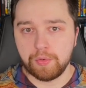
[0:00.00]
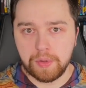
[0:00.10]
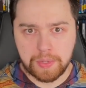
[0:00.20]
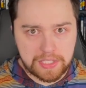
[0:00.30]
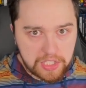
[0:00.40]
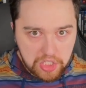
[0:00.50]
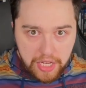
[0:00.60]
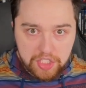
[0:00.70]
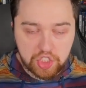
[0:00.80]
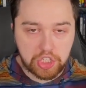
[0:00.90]
movie because it
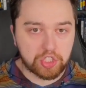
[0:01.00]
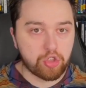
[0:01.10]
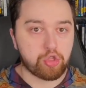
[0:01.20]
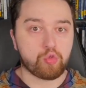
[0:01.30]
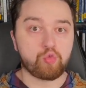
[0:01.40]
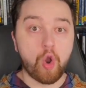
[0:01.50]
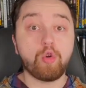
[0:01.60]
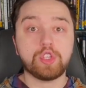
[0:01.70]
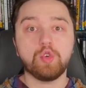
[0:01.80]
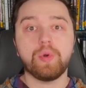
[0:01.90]
does just
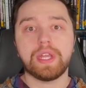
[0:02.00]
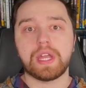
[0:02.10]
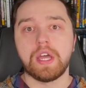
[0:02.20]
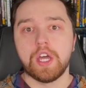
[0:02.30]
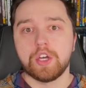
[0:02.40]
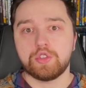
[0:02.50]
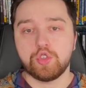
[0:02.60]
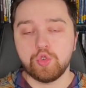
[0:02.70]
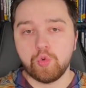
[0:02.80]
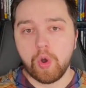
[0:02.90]
throw you in
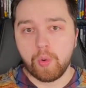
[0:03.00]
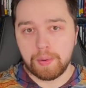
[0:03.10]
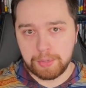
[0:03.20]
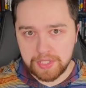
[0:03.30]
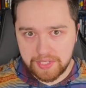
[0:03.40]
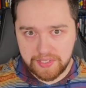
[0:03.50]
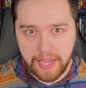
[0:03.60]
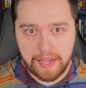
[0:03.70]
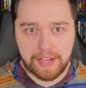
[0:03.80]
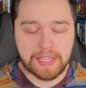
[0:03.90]
to where Princess
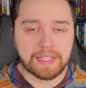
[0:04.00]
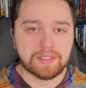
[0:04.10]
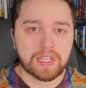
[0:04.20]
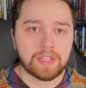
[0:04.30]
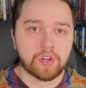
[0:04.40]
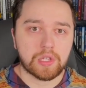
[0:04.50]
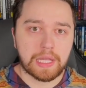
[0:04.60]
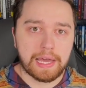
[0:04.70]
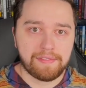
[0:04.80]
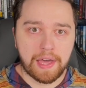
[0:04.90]
Diana is in her
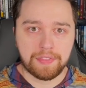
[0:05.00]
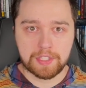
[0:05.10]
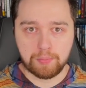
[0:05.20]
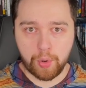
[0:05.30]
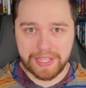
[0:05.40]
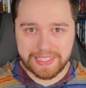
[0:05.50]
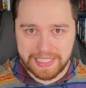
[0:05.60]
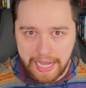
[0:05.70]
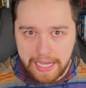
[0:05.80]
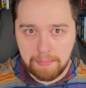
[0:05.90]
life at this point in
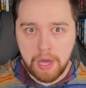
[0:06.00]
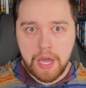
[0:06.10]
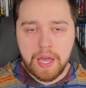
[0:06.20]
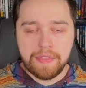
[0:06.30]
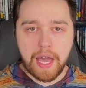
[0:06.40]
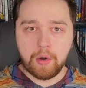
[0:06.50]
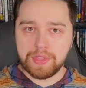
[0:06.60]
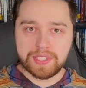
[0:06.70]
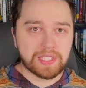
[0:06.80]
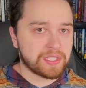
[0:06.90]
time. Now,
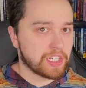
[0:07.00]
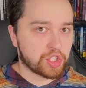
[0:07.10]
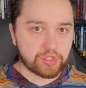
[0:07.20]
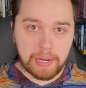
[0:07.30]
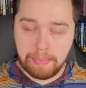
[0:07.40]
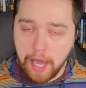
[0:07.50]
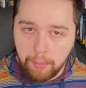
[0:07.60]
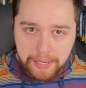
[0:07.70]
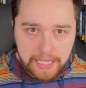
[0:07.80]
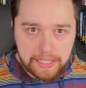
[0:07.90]
this isn't a straight
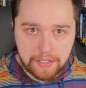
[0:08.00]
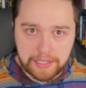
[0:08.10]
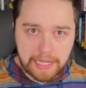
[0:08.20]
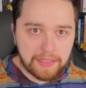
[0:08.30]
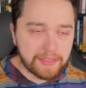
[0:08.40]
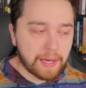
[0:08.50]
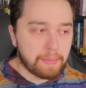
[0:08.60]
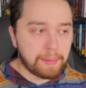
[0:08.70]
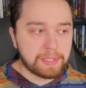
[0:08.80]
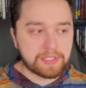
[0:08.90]
biopic either, and I think that
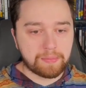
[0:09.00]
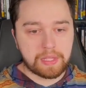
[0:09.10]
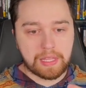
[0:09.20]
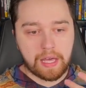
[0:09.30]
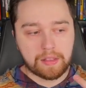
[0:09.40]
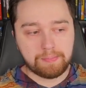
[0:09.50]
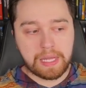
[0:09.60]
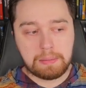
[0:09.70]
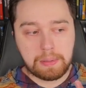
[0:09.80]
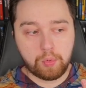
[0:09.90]
might be something that
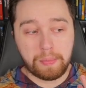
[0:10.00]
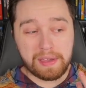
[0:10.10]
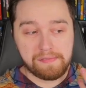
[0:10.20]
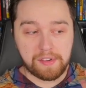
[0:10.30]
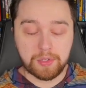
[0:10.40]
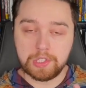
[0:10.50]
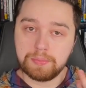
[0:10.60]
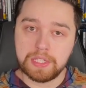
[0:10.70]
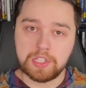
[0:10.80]
many people might feel a little bit